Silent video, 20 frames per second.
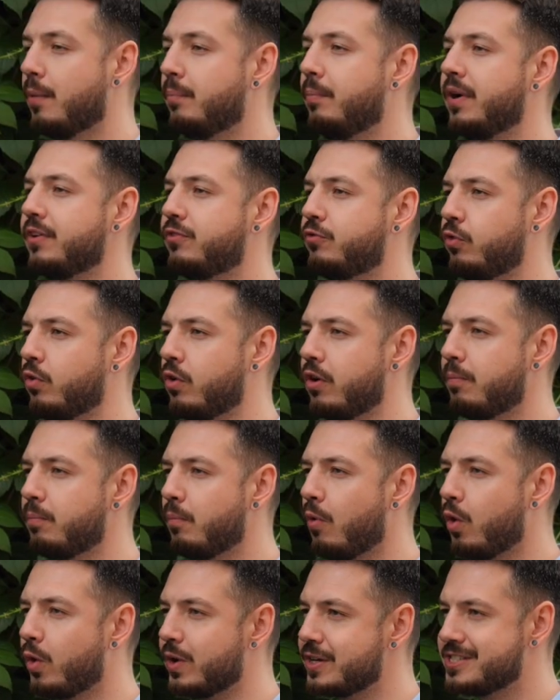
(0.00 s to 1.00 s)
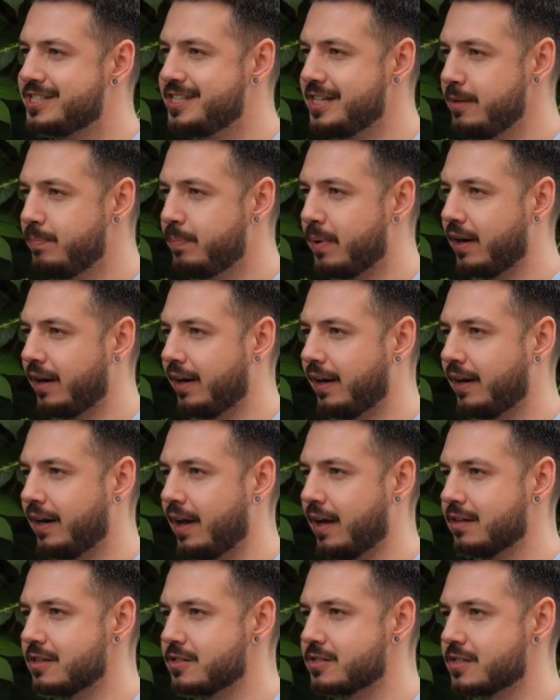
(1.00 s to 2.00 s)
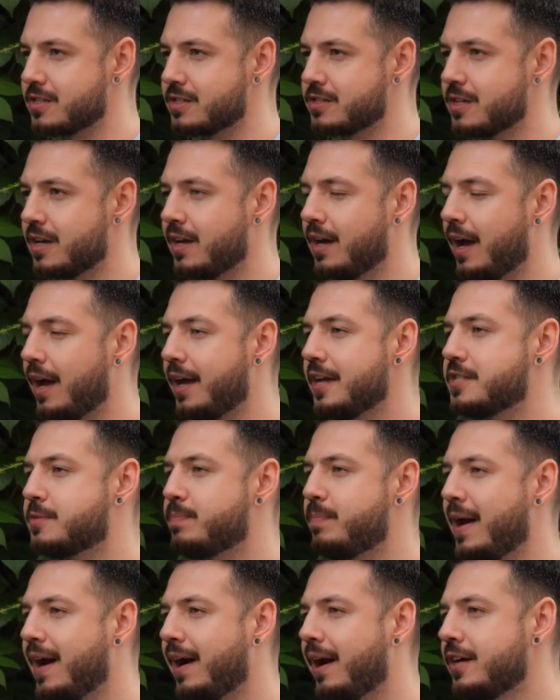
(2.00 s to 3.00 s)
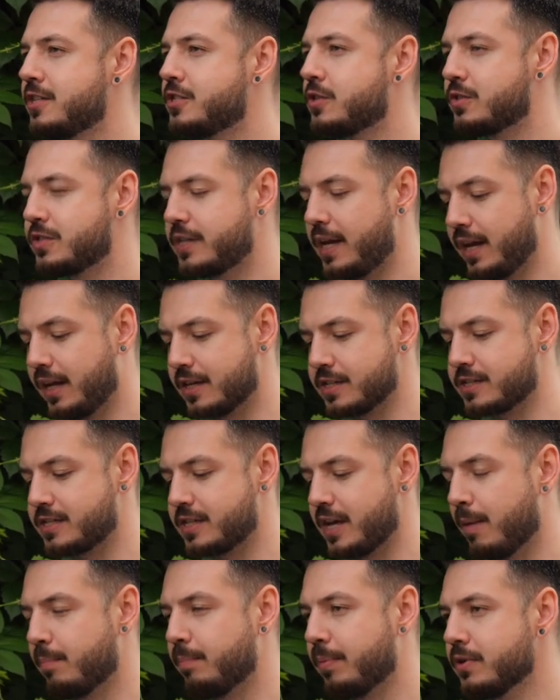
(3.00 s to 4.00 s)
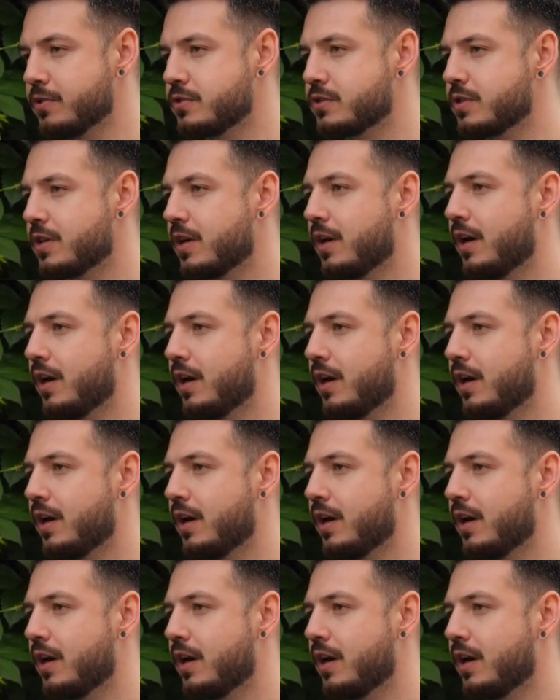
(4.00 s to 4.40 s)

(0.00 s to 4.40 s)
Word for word: But for more deeper analysis, it's better to take a samples